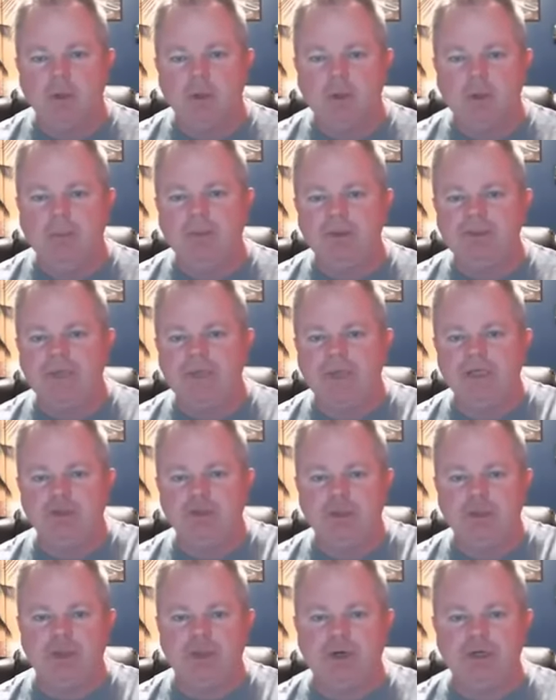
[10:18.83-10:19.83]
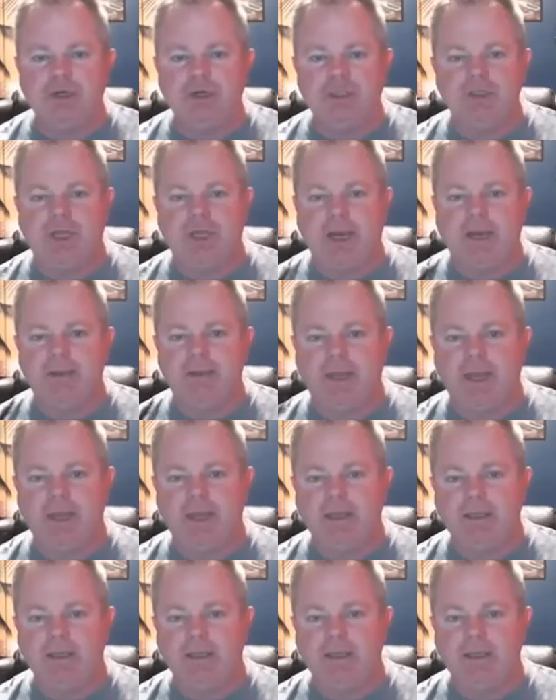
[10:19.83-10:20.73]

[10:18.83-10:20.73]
What percentage return did you get on that?